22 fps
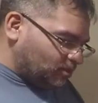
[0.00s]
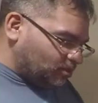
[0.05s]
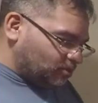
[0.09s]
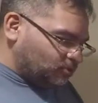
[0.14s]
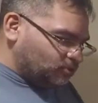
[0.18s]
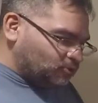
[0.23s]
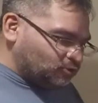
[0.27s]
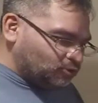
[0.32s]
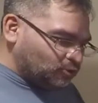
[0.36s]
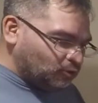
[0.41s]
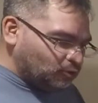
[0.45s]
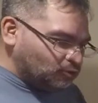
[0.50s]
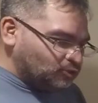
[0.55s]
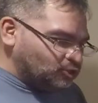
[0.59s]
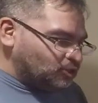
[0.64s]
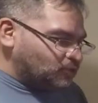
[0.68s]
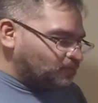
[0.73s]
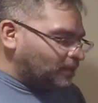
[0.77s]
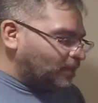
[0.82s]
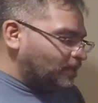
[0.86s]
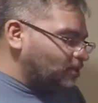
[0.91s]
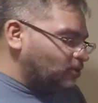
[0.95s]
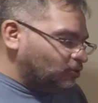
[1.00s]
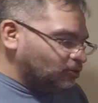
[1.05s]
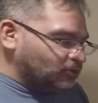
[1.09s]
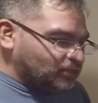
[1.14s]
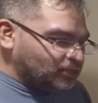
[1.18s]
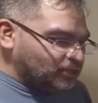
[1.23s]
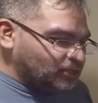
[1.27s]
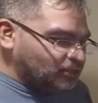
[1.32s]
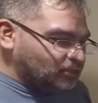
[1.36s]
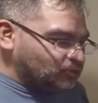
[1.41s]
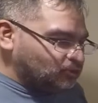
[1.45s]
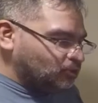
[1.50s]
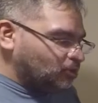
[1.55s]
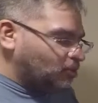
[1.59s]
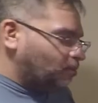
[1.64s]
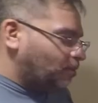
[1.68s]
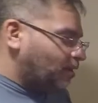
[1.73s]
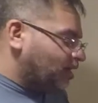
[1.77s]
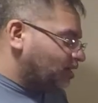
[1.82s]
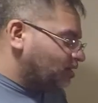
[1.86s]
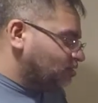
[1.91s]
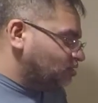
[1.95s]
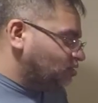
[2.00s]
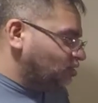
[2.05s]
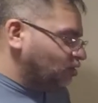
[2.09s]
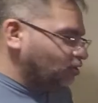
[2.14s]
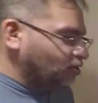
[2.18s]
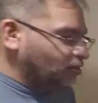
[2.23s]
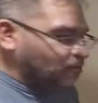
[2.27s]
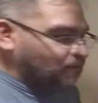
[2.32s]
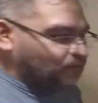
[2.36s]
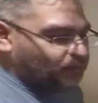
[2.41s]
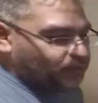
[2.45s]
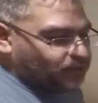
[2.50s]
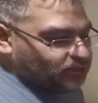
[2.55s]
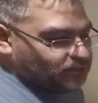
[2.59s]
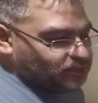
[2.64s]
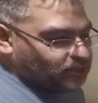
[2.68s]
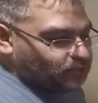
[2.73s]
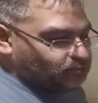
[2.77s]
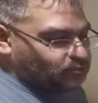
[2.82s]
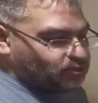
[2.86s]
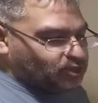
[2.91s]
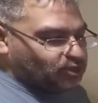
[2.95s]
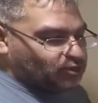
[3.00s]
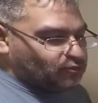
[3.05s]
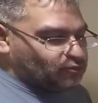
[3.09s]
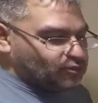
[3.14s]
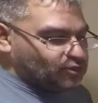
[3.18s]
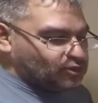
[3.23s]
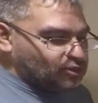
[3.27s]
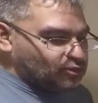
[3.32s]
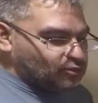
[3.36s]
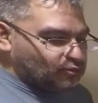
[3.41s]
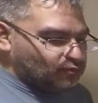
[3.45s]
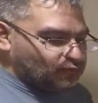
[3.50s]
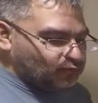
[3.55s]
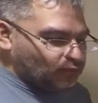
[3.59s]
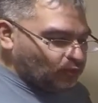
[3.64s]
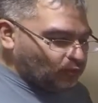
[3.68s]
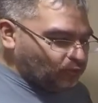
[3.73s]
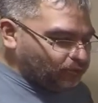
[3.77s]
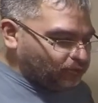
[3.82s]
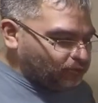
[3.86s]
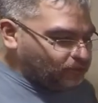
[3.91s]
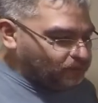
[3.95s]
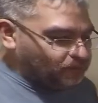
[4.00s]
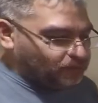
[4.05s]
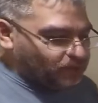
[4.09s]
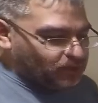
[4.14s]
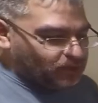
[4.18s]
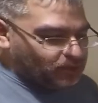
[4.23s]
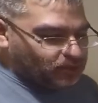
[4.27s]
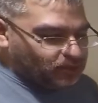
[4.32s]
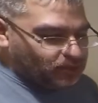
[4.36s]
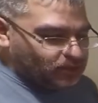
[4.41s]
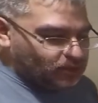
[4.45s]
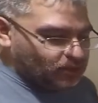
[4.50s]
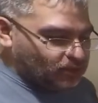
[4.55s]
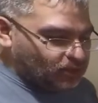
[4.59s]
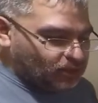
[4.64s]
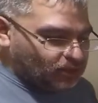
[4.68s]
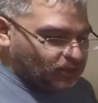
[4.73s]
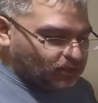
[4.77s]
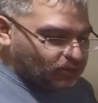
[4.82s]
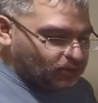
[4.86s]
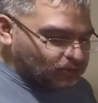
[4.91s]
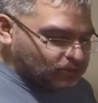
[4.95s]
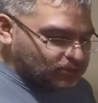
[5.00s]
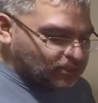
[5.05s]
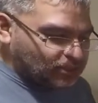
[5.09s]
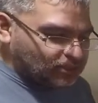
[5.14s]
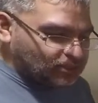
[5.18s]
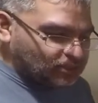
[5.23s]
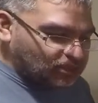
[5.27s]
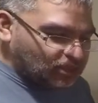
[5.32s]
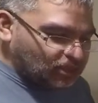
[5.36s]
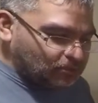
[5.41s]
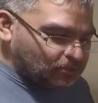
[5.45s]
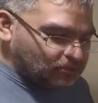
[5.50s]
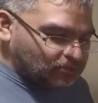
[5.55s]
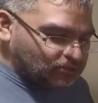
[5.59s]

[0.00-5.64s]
So just by looking into the box here, and I'll tilt forward, looks like they gave me